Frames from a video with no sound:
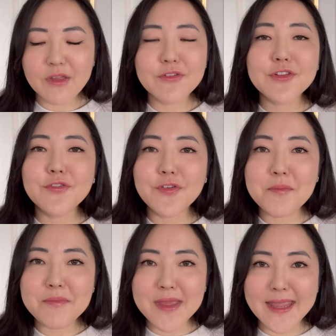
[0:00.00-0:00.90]
So for
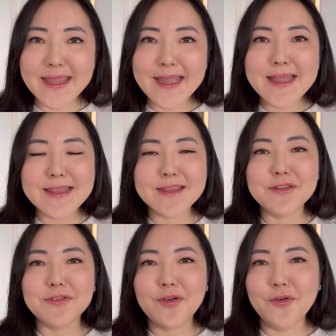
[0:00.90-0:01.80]
me,
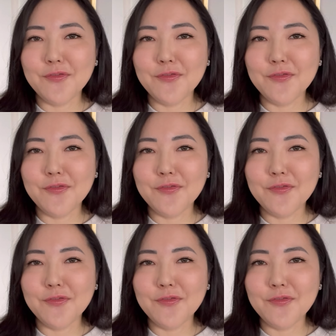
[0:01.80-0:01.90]
this whole